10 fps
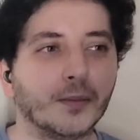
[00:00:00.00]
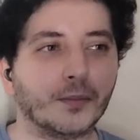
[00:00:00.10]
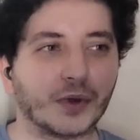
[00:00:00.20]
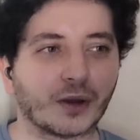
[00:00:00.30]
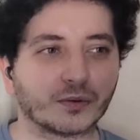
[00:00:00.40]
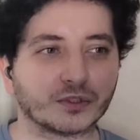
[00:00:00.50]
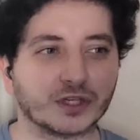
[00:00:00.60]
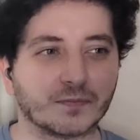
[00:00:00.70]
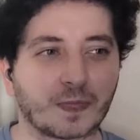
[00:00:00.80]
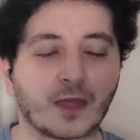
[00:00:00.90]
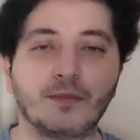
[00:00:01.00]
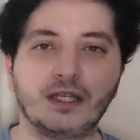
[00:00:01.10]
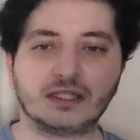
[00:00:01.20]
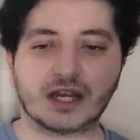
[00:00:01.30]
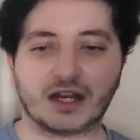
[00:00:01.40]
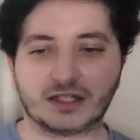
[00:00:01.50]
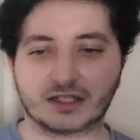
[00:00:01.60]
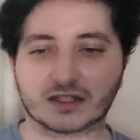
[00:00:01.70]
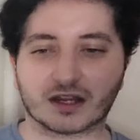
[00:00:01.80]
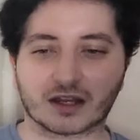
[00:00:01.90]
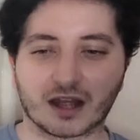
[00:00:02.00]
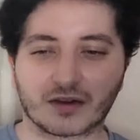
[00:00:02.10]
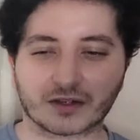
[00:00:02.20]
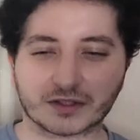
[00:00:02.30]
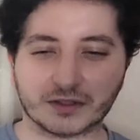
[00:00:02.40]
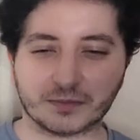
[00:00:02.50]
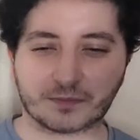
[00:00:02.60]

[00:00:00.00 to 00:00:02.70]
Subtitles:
But I will say, me saying I dislike a character